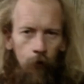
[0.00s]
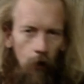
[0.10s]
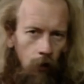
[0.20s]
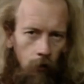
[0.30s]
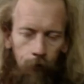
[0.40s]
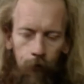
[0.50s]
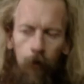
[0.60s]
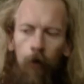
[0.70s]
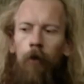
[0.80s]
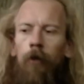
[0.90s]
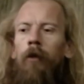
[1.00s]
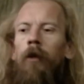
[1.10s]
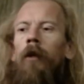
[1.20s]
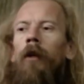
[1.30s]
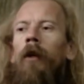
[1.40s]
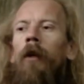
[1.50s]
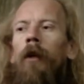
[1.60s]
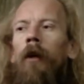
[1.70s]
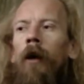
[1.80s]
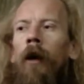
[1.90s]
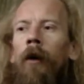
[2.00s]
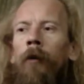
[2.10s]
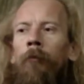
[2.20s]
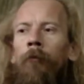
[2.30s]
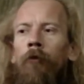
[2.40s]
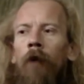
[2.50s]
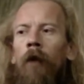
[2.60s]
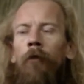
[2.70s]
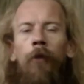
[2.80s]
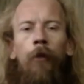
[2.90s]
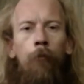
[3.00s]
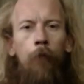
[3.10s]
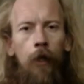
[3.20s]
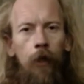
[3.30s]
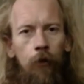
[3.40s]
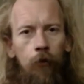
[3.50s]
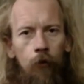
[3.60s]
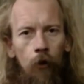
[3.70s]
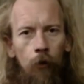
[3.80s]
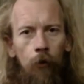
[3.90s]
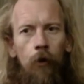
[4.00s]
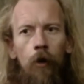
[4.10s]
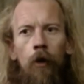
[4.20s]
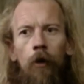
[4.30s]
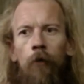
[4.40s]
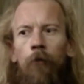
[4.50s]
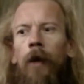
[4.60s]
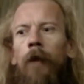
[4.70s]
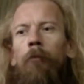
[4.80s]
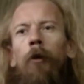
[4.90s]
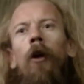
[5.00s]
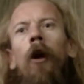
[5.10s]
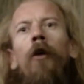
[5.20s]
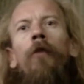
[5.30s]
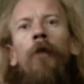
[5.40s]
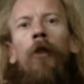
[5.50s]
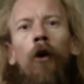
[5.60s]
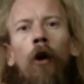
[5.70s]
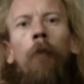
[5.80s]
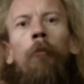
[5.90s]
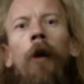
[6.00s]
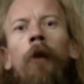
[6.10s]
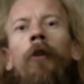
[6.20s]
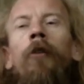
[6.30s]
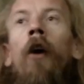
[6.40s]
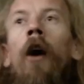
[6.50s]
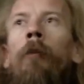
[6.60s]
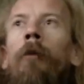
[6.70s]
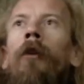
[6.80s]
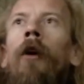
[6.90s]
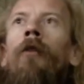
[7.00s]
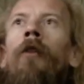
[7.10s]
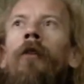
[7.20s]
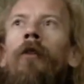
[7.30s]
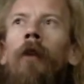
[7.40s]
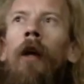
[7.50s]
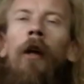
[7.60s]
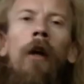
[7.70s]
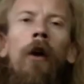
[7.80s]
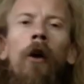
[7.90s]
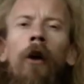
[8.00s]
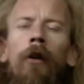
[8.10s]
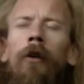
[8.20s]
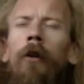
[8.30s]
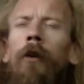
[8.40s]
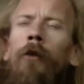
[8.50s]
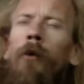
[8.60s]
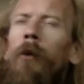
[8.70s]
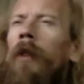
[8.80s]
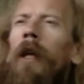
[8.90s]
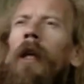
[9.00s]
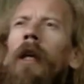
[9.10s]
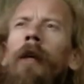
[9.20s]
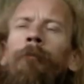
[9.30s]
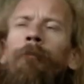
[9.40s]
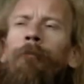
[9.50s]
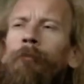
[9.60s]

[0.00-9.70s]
are, if you like, um, rather than being so effect, but over the long period of time, you notice like, you know, if you were thinking,